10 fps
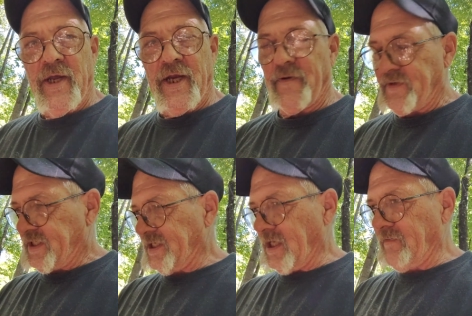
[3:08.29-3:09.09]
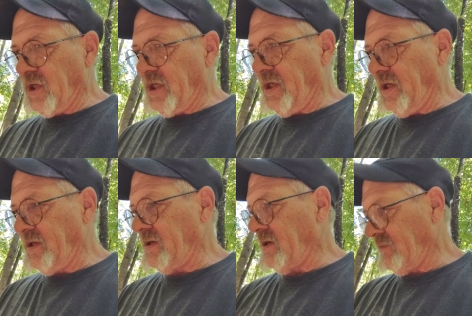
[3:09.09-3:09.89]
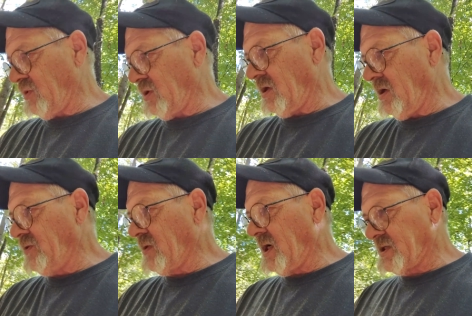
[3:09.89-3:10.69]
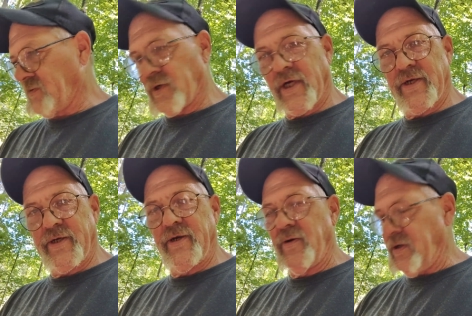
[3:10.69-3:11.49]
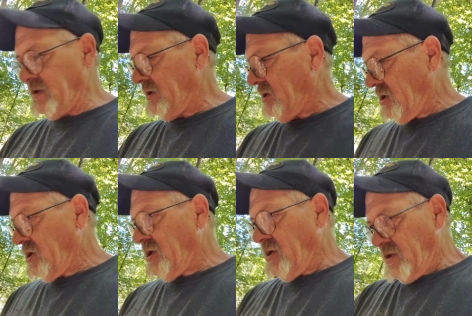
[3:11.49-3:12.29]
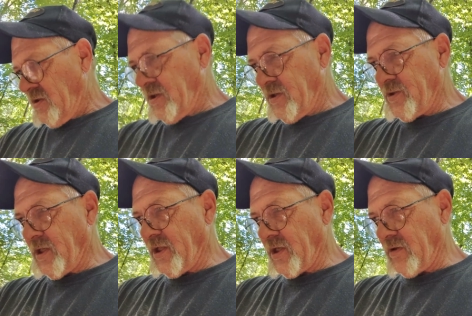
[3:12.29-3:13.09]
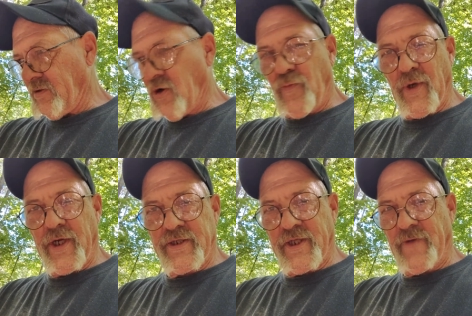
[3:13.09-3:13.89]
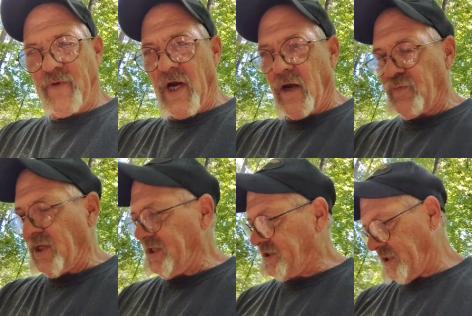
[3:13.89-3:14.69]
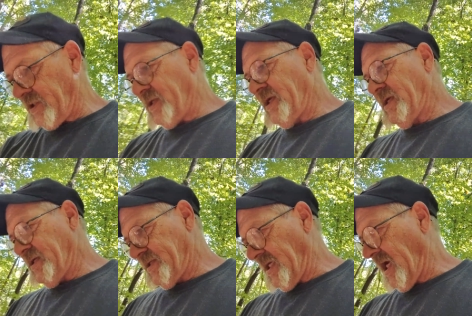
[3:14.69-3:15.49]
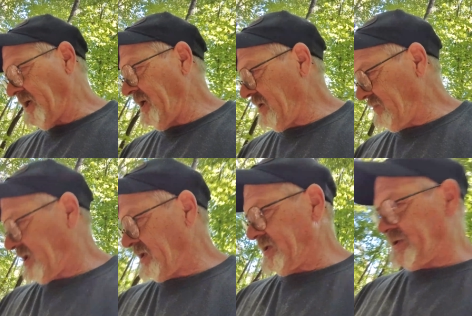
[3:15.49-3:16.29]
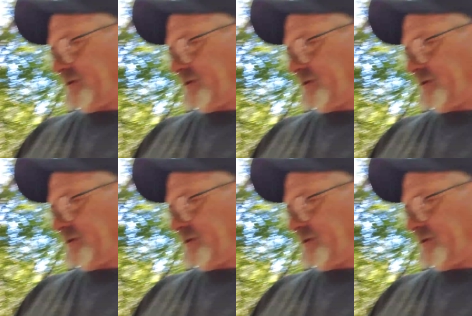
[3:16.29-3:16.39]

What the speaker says: And if it sets up good, I'll pull all the rocks that we're gonna do the little opening to the fireplace inside here, because